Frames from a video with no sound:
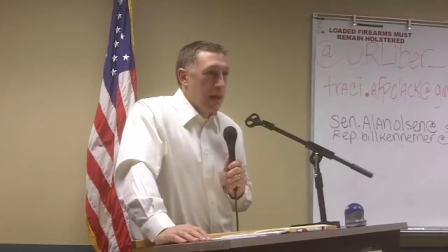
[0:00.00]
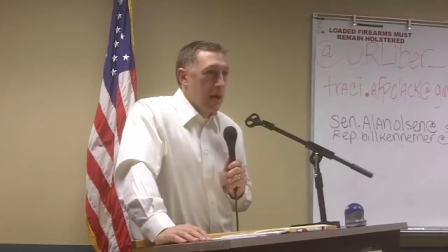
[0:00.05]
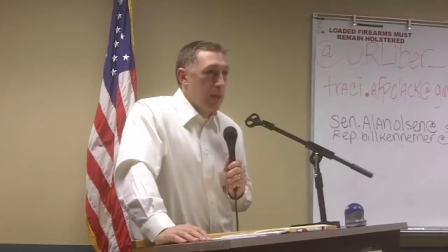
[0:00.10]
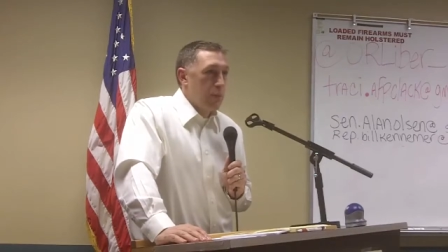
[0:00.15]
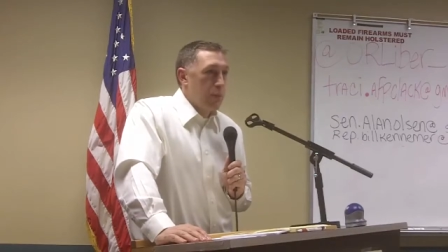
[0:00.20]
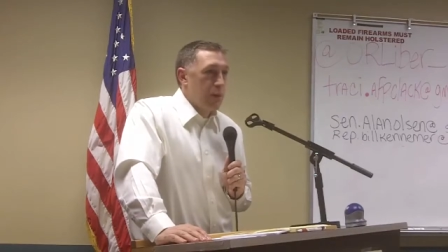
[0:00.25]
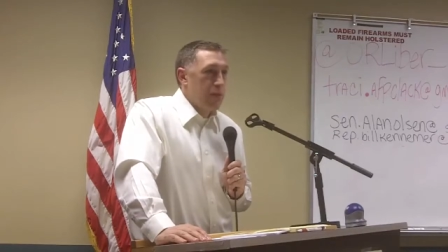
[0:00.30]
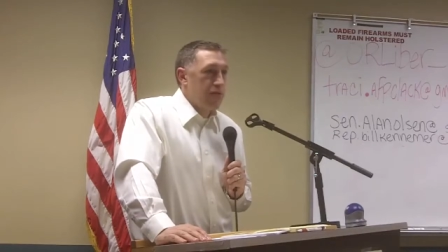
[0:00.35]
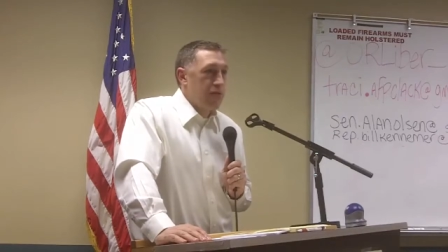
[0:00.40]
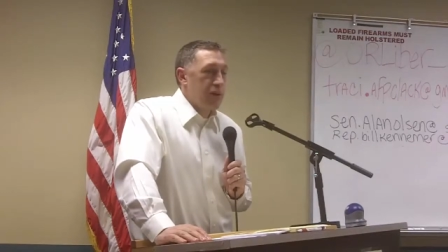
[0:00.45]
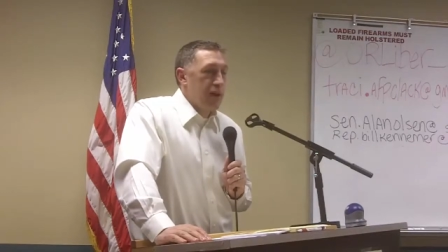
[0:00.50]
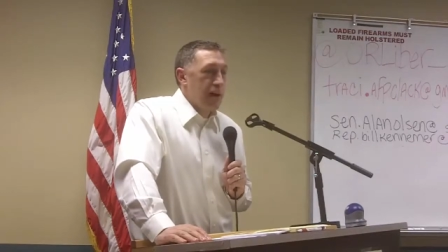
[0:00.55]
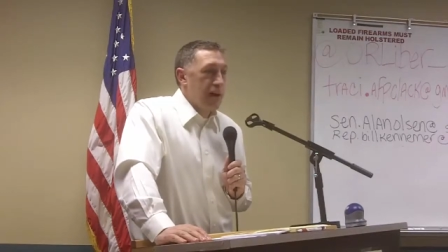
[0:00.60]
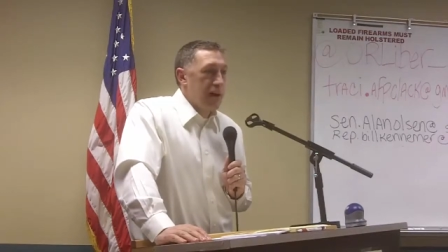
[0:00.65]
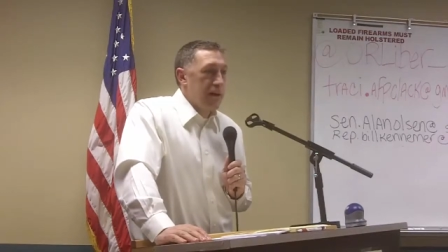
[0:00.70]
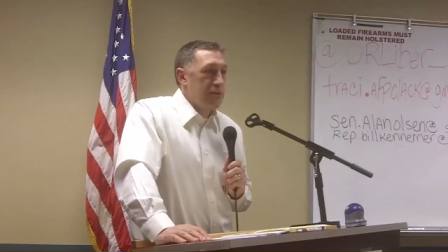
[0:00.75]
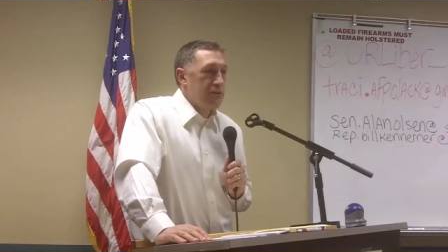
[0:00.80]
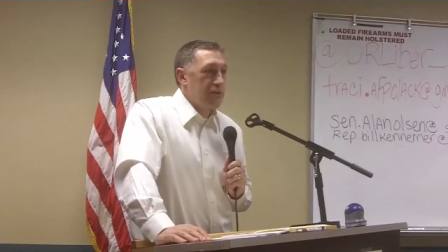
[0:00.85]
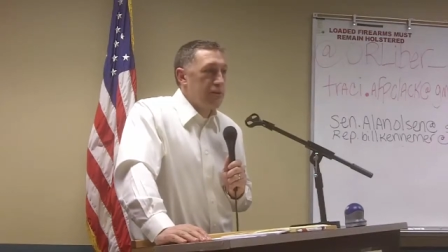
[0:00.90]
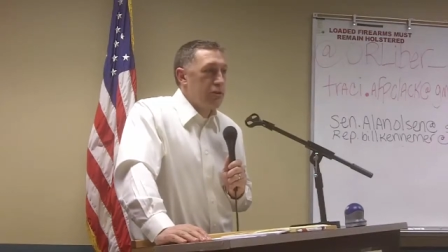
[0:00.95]
And we've
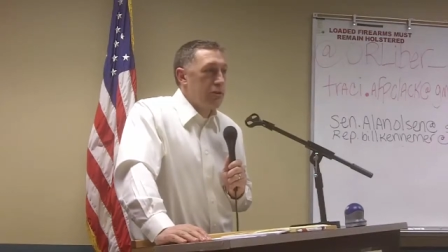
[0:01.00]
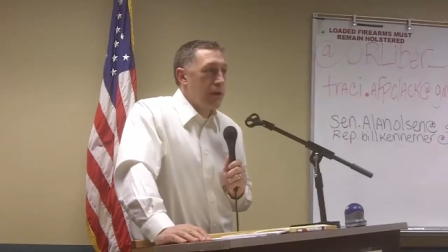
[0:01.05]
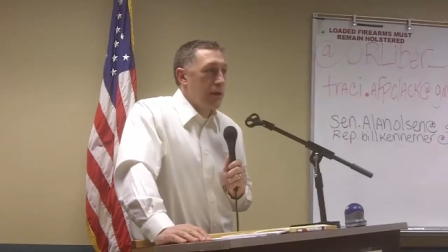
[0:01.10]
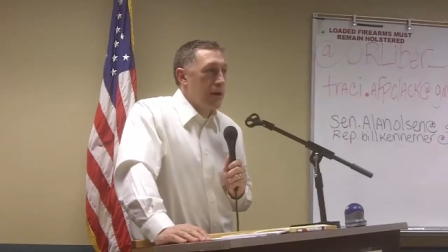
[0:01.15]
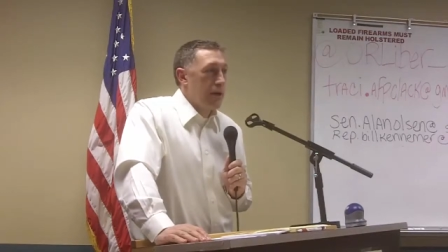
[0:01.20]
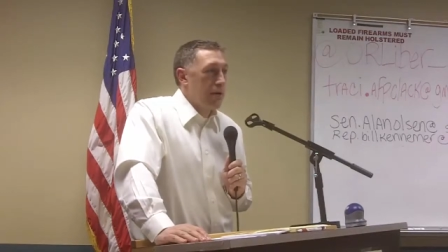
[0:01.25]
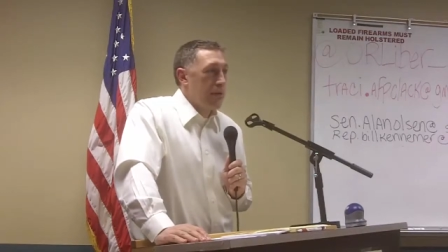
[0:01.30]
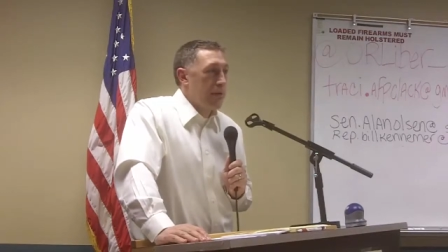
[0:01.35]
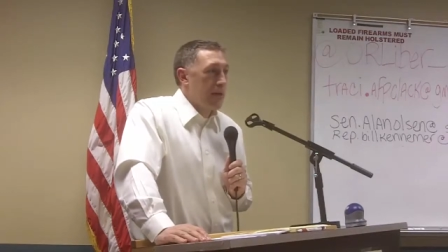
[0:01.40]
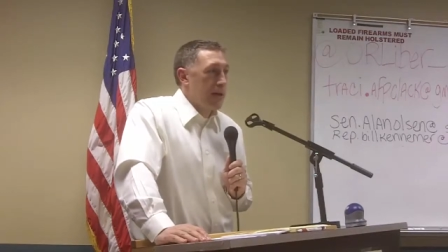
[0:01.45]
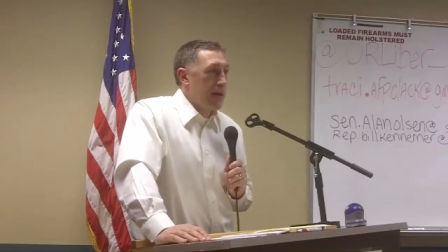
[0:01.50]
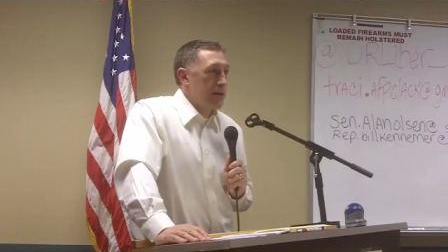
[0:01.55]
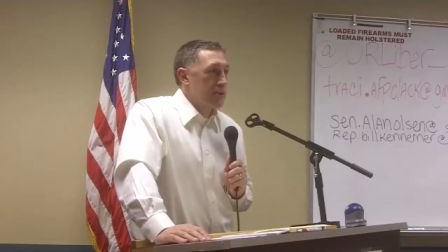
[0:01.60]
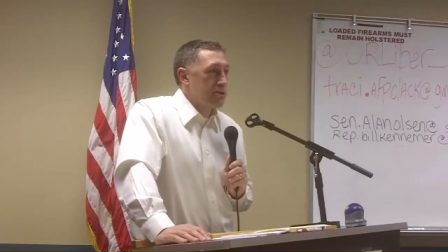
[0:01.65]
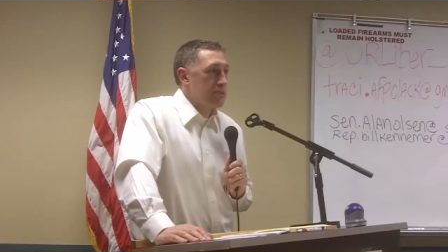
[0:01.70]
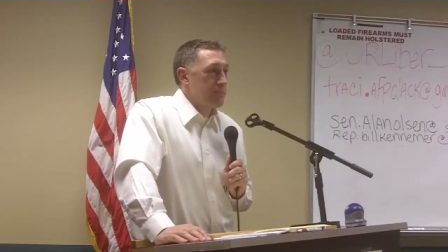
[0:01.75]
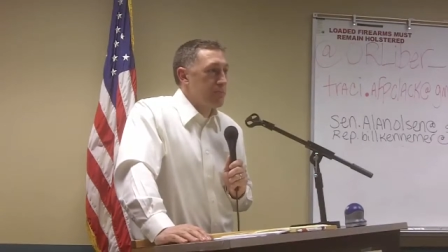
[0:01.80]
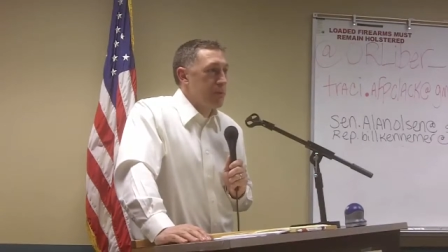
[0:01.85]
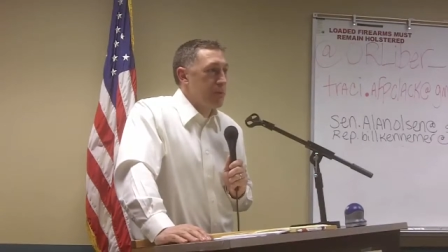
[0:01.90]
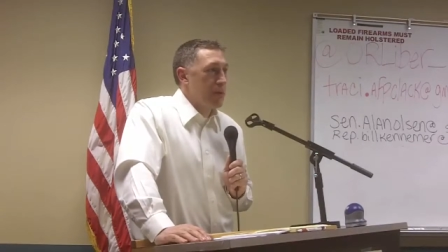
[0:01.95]
got
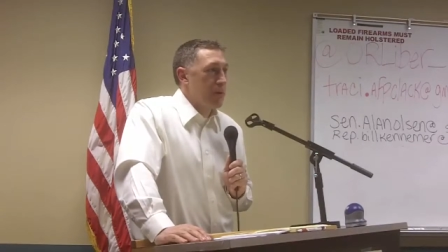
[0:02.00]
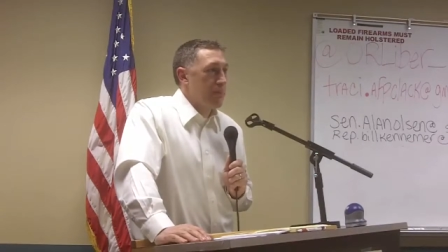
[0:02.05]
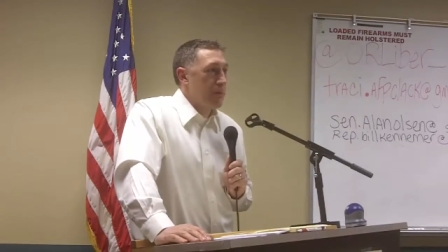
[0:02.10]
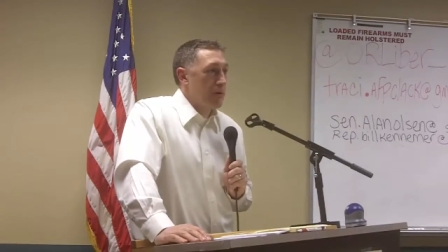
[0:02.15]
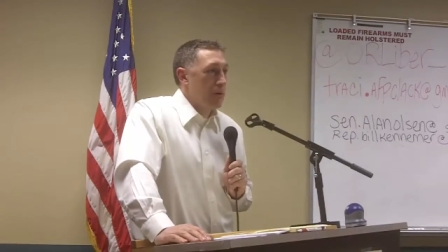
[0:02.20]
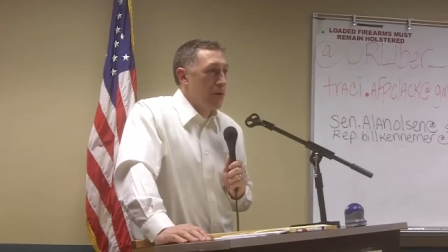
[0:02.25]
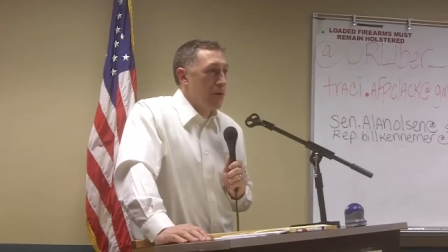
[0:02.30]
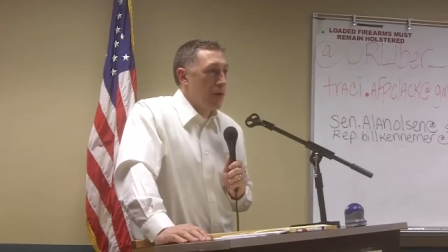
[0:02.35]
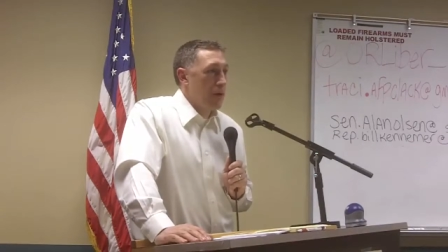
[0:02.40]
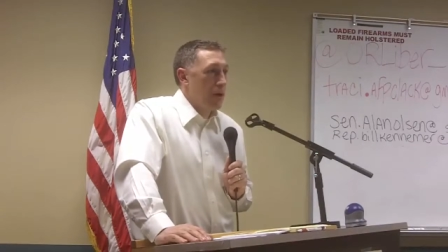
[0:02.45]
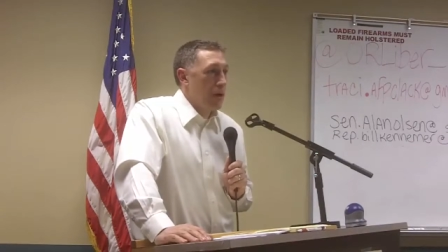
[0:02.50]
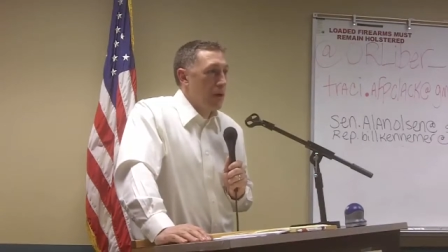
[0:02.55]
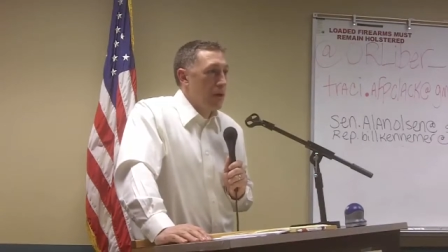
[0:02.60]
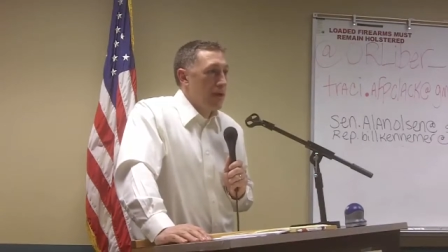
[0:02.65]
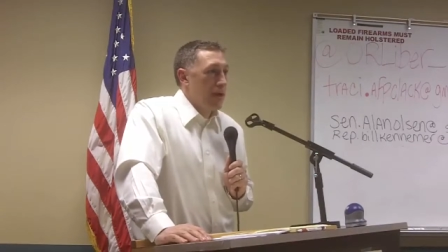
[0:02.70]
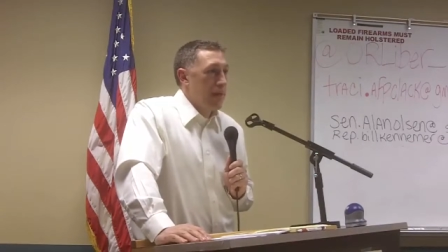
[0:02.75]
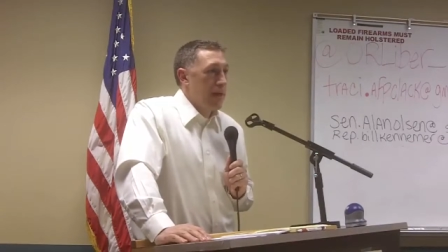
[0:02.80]
200,000 people